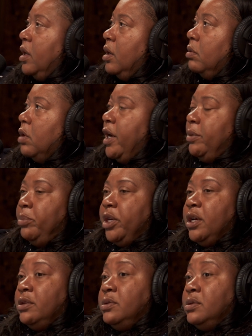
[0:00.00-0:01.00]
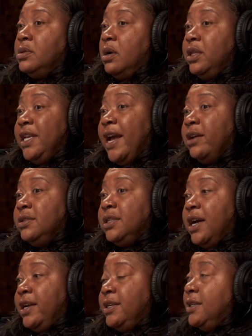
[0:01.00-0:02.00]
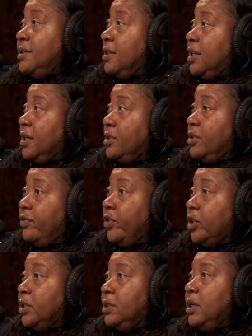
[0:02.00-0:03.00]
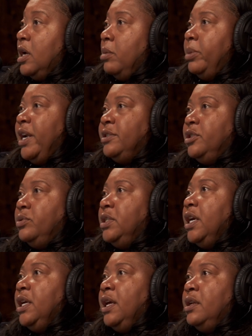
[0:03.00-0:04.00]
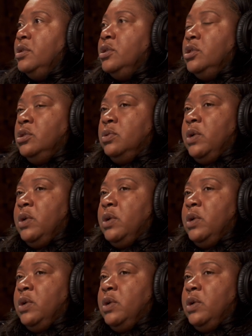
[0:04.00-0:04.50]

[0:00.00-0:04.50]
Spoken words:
Right? Because on the outside, it doesn't look as diverse. But as you dig into